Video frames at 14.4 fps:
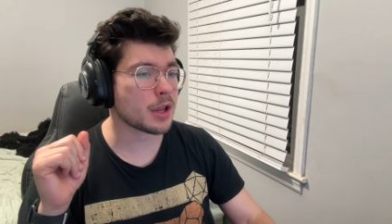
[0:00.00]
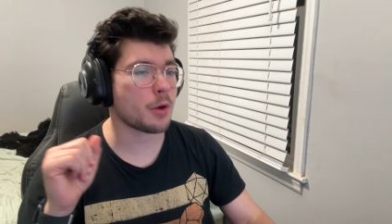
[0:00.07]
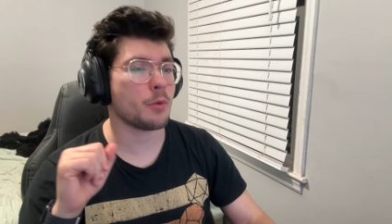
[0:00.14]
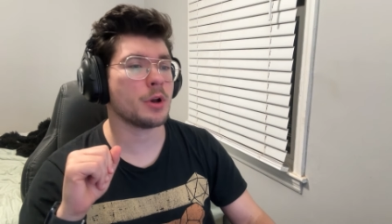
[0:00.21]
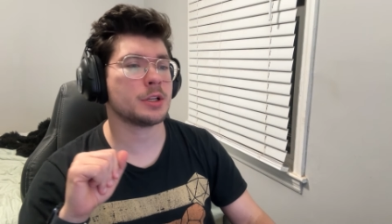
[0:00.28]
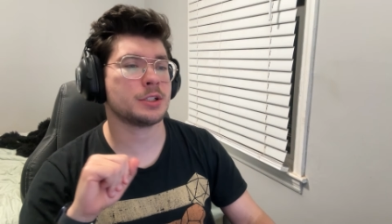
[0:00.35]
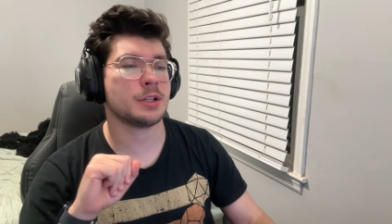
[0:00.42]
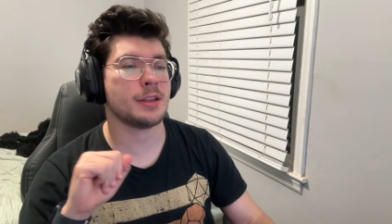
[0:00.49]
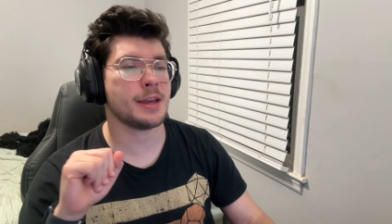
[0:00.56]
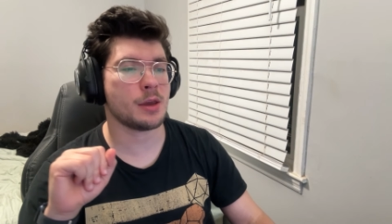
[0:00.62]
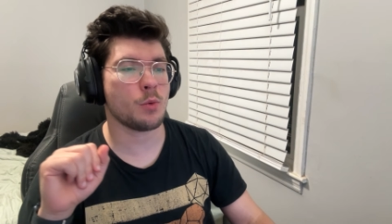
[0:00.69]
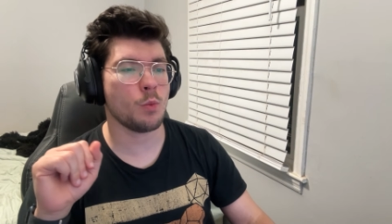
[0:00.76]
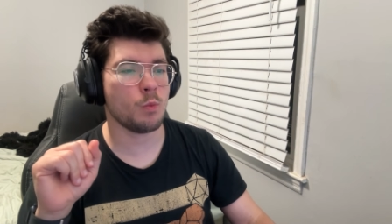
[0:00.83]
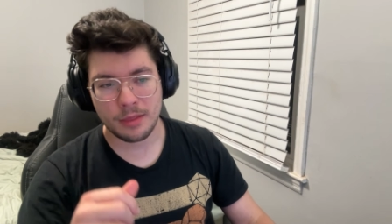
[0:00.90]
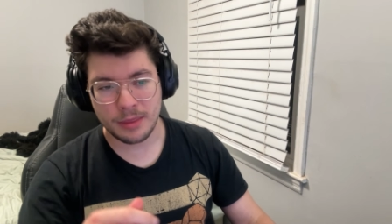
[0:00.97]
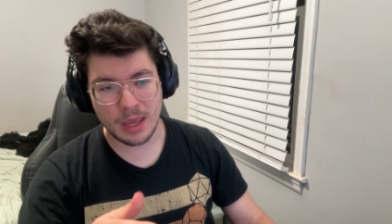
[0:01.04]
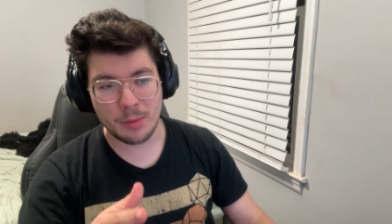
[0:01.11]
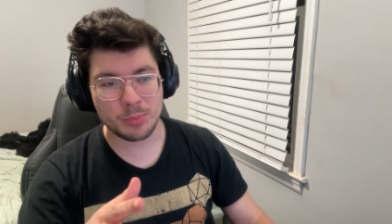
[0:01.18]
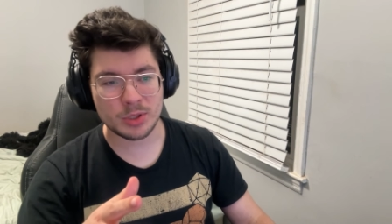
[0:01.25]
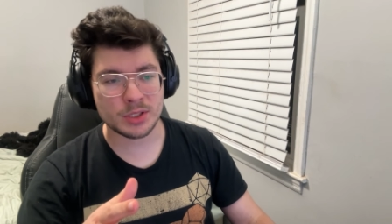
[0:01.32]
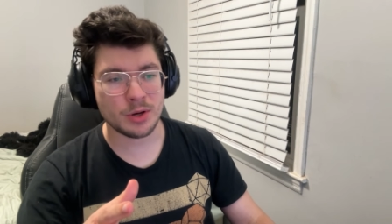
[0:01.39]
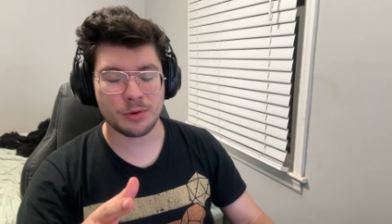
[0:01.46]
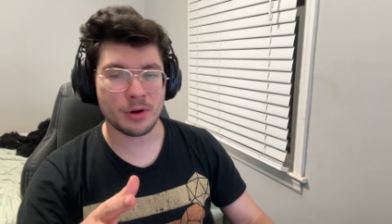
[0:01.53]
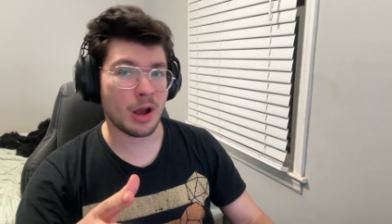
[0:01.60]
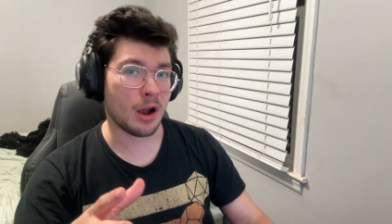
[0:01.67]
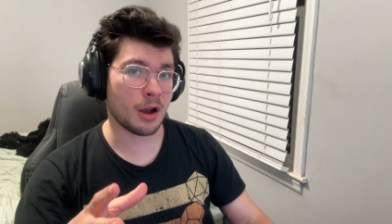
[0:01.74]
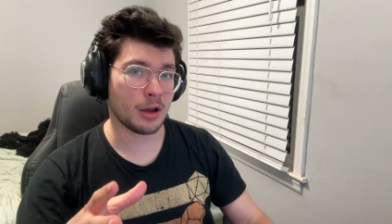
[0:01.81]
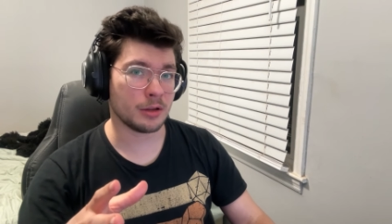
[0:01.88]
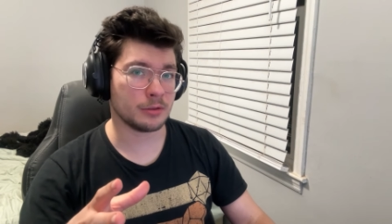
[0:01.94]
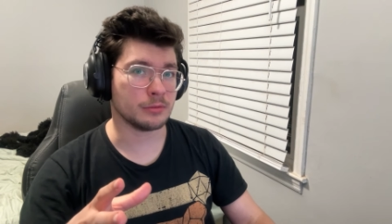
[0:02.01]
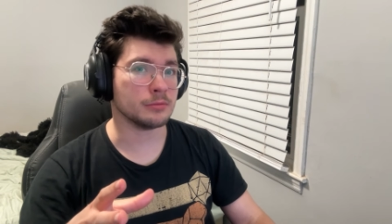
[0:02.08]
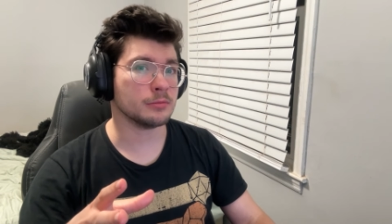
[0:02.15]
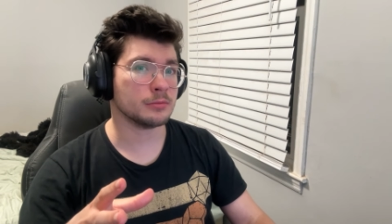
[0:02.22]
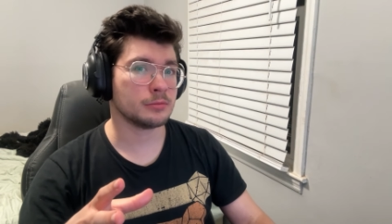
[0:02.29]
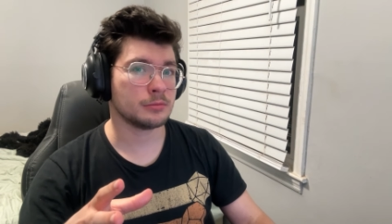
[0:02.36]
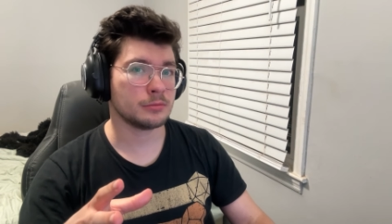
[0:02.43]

I watched like the episode on